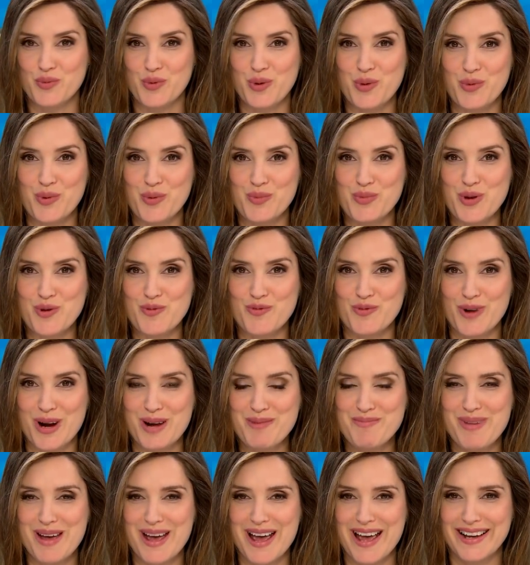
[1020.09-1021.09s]
We will be
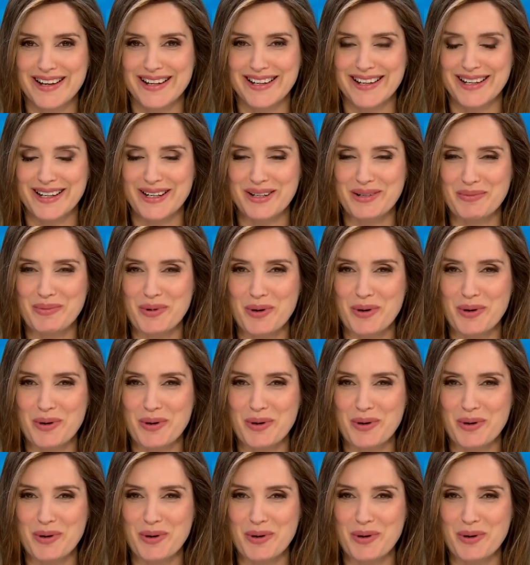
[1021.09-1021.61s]
right back in a